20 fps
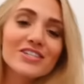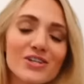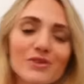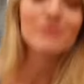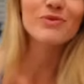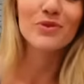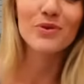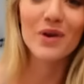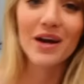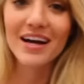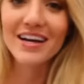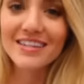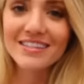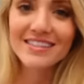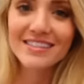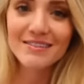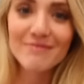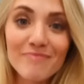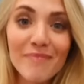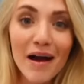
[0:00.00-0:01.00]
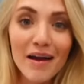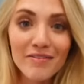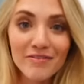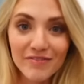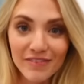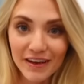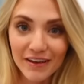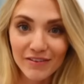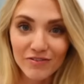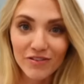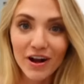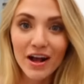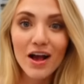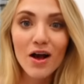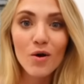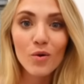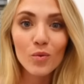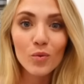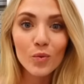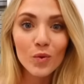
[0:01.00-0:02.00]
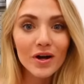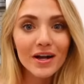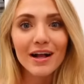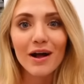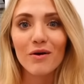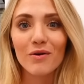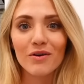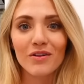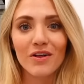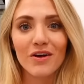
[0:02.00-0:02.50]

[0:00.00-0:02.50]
to share with you guys my favorite workout